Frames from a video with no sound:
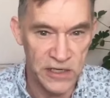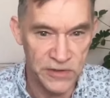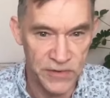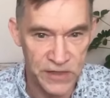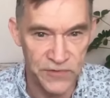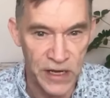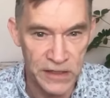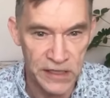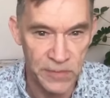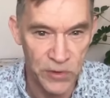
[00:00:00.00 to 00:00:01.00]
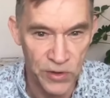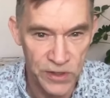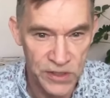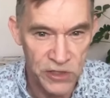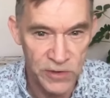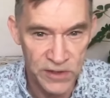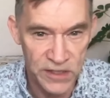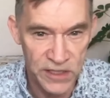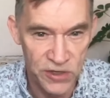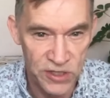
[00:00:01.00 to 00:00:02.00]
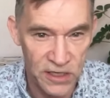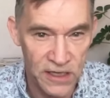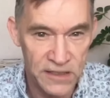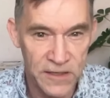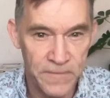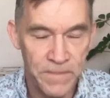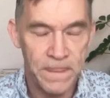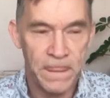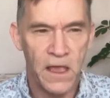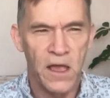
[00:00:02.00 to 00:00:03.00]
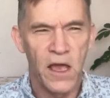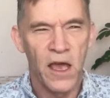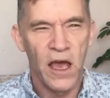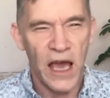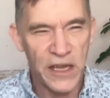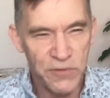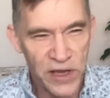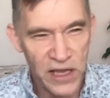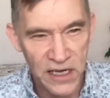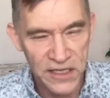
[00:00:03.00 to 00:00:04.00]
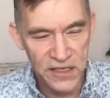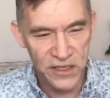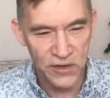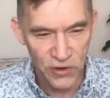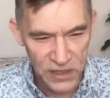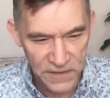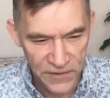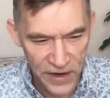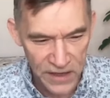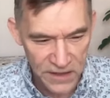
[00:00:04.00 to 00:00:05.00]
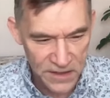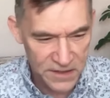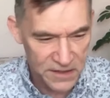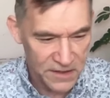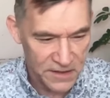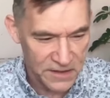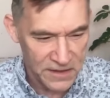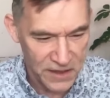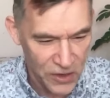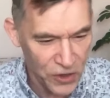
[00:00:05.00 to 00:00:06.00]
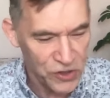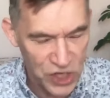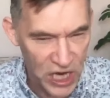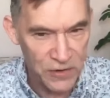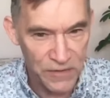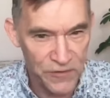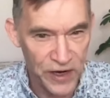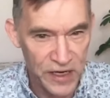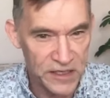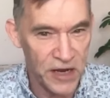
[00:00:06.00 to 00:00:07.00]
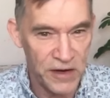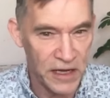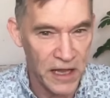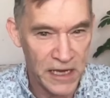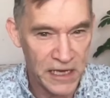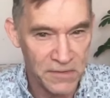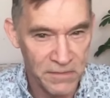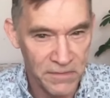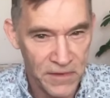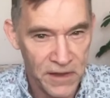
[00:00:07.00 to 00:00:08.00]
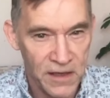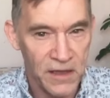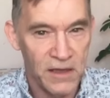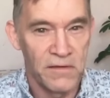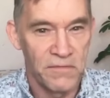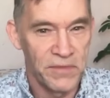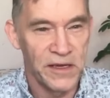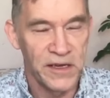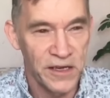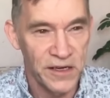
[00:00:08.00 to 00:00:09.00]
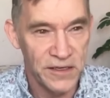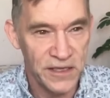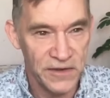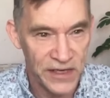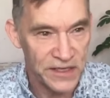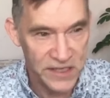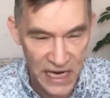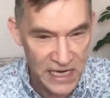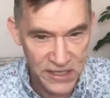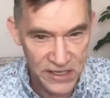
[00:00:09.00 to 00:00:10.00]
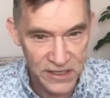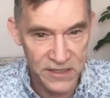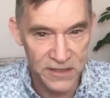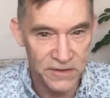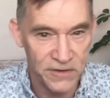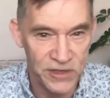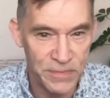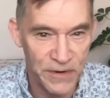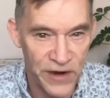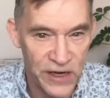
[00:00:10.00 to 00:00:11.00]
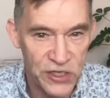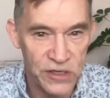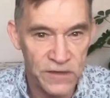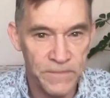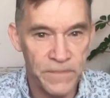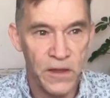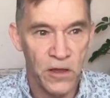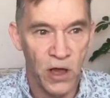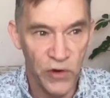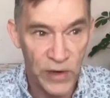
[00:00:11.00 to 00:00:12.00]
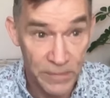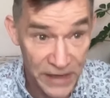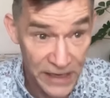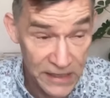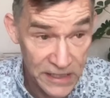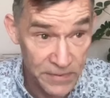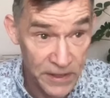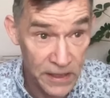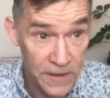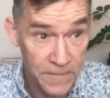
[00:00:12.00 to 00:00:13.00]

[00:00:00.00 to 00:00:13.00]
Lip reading: with his friends anymore. He's too ill to socialize. And he realizes that all his friends are not genuine friends. They only like him because of his status or his profession, of who he appears to be.